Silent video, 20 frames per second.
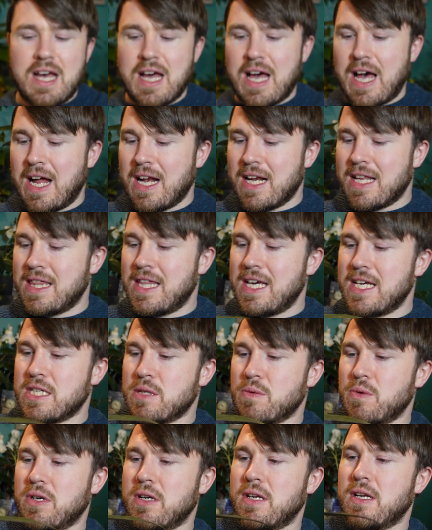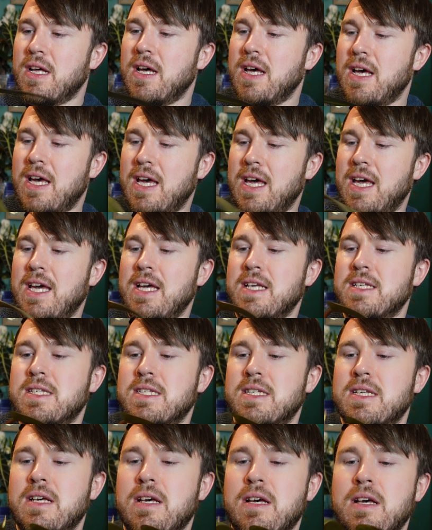and this one
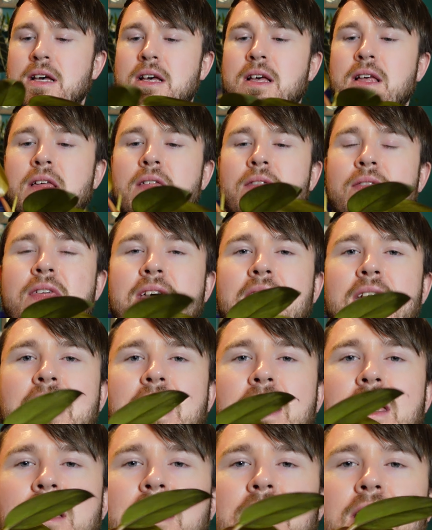is the